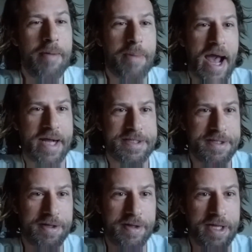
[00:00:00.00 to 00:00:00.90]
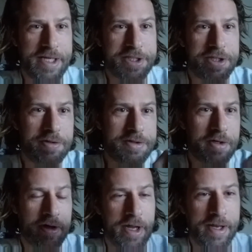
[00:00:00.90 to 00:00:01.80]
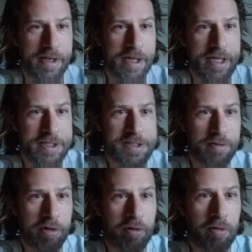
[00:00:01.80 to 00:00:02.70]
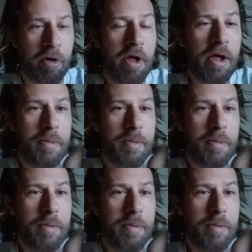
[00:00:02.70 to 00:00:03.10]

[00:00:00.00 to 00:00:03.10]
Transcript: back to the each user and each little